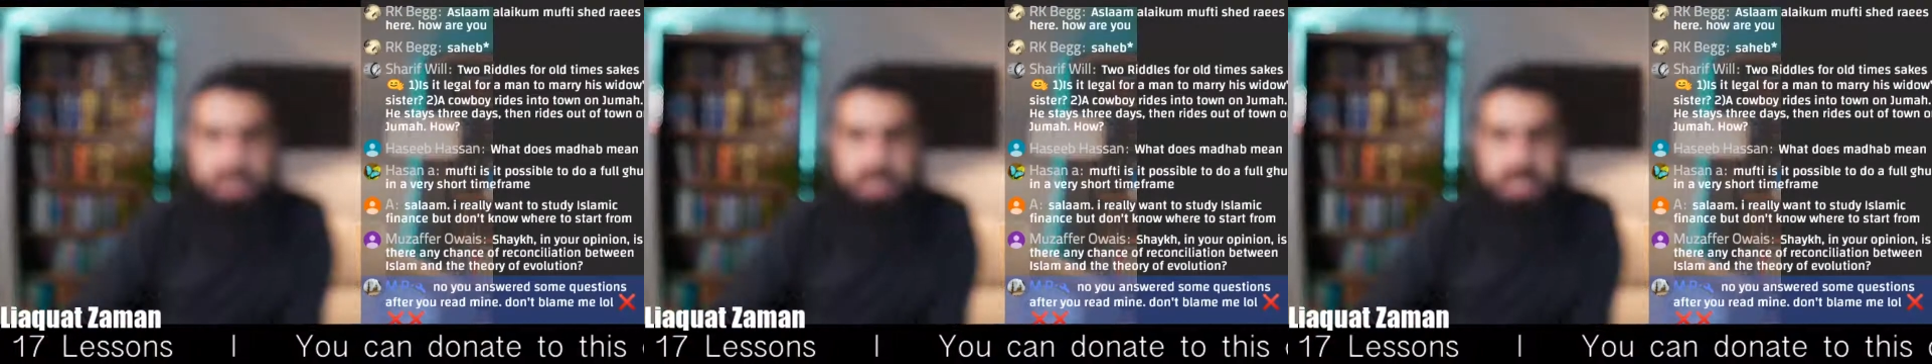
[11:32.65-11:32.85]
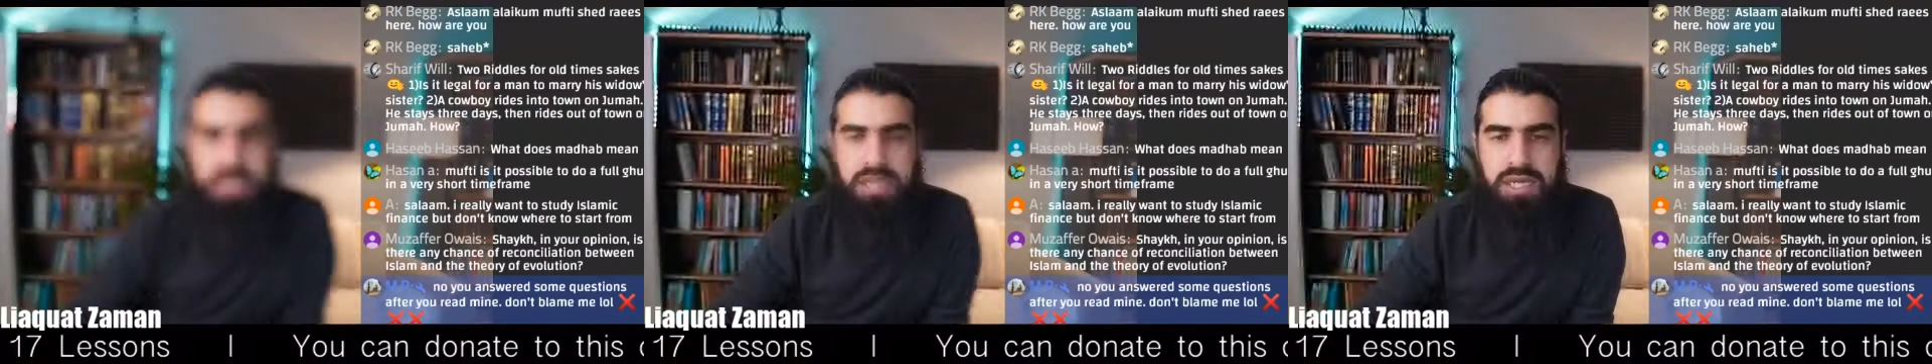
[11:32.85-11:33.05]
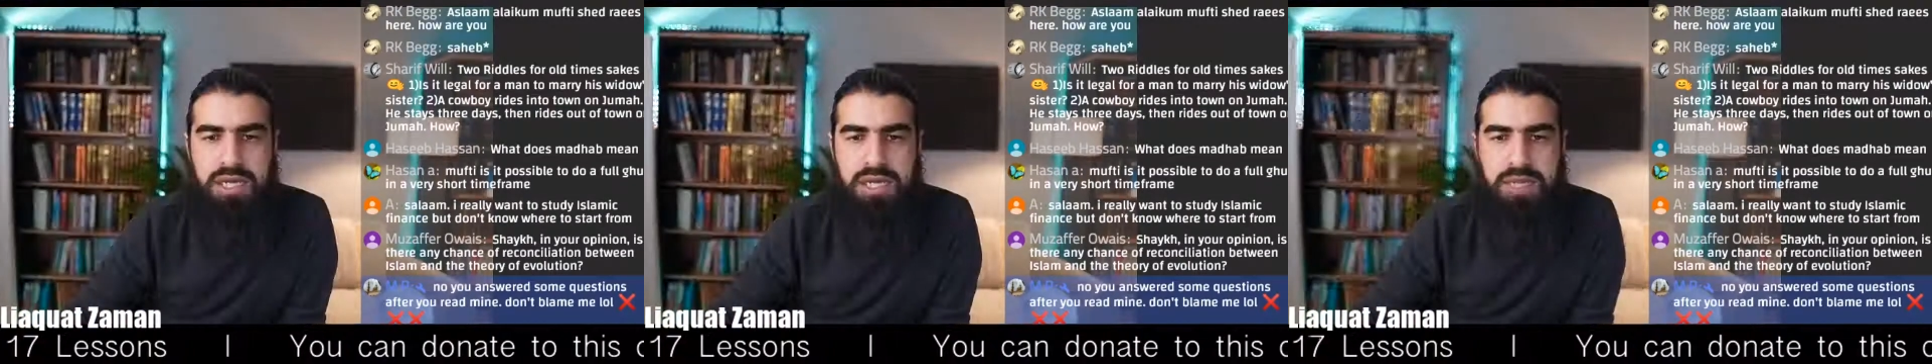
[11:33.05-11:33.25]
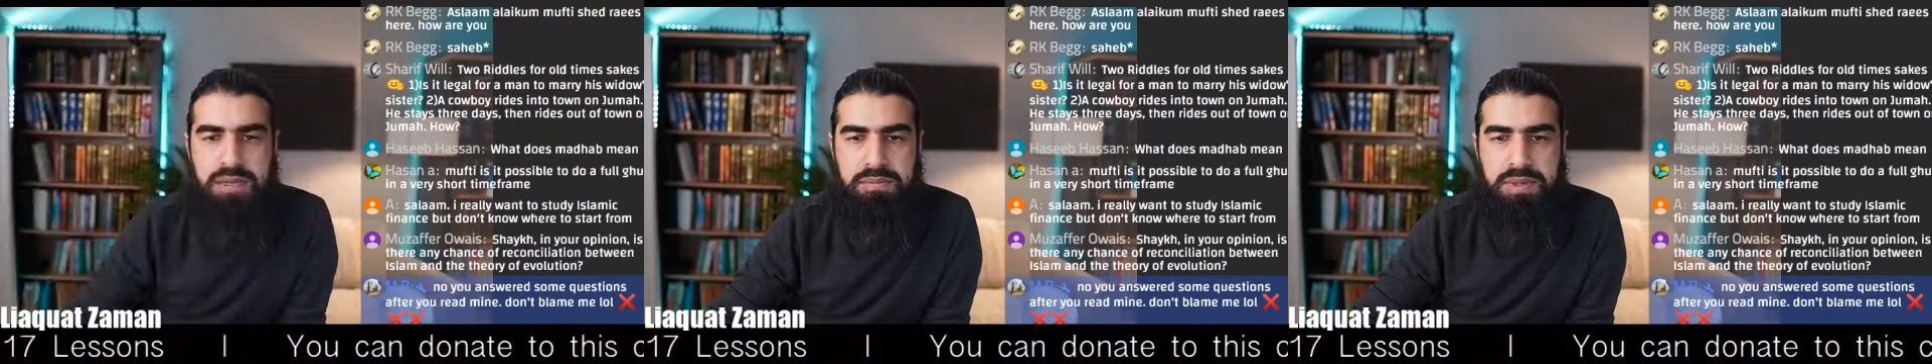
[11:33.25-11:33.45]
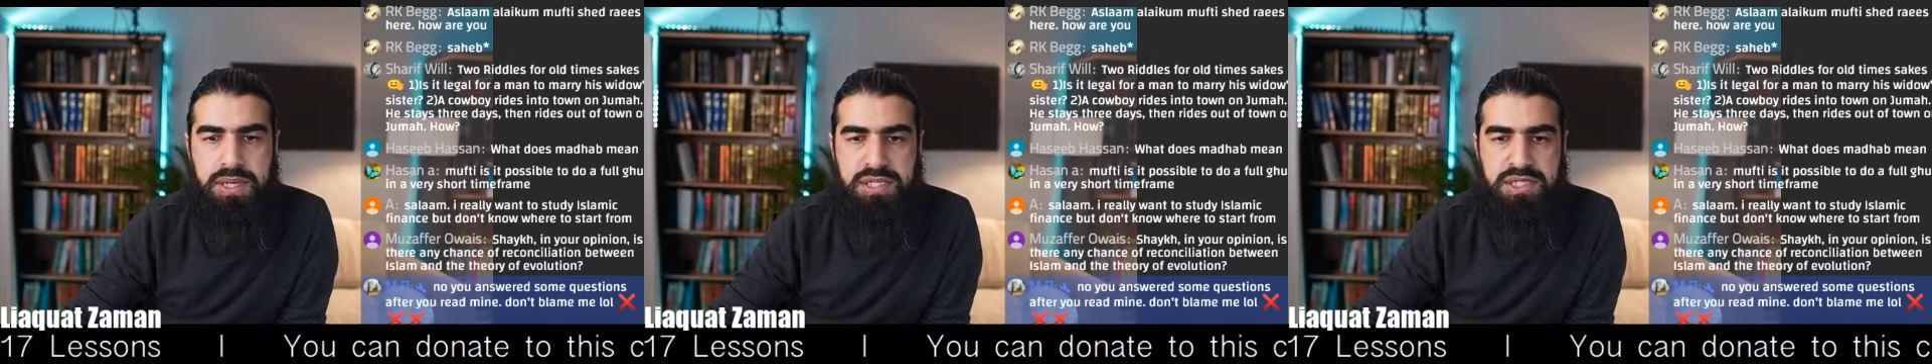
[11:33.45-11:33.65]
uh,
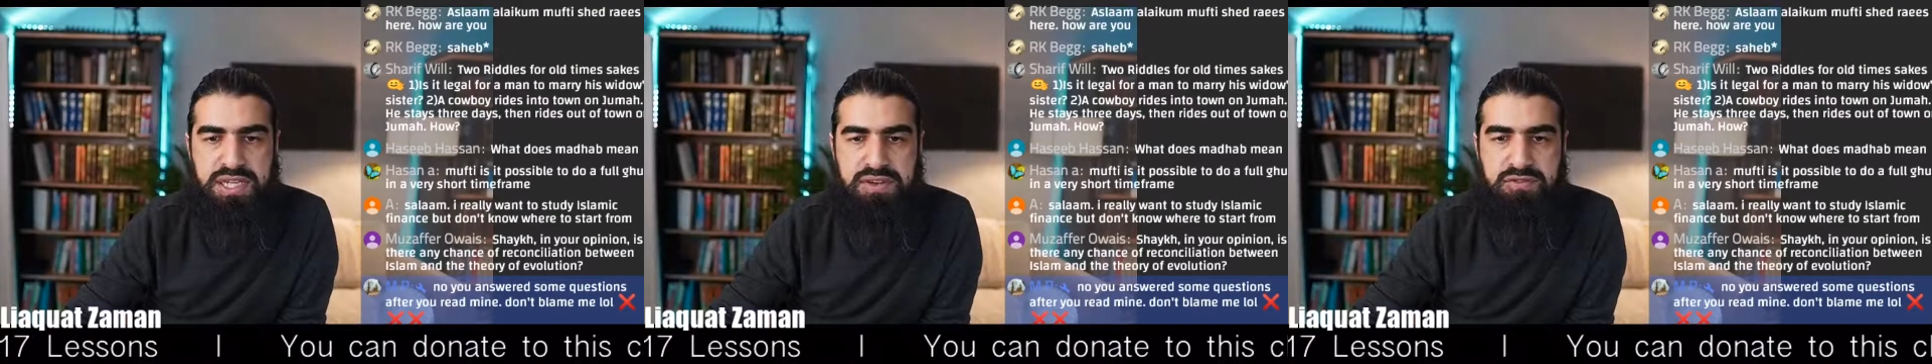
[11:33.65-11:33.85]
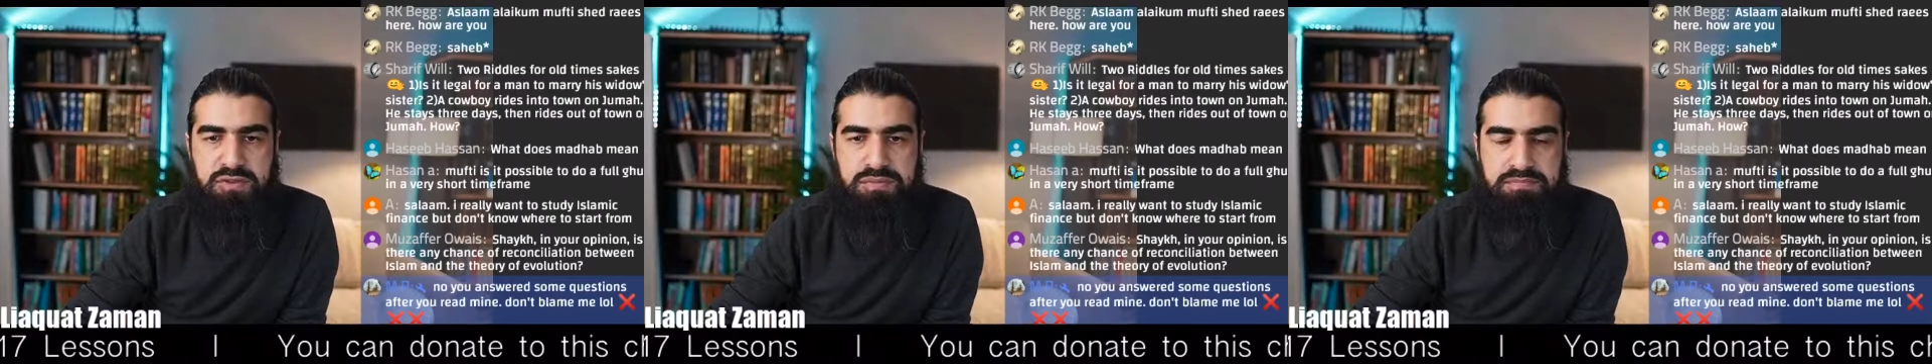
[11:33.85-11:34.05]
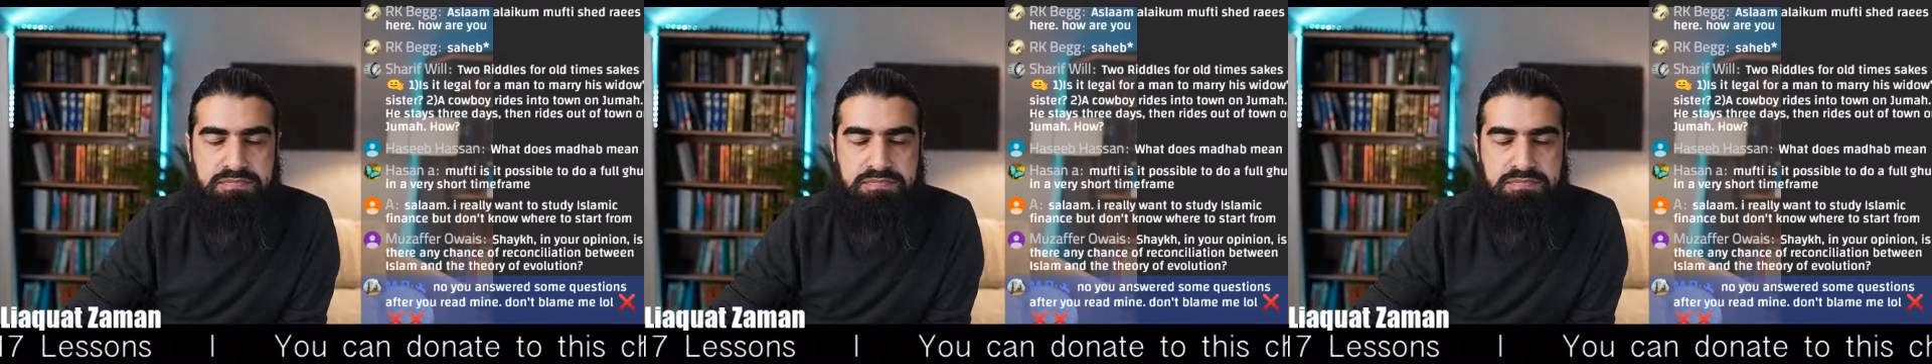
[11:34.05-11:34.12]
but I just have to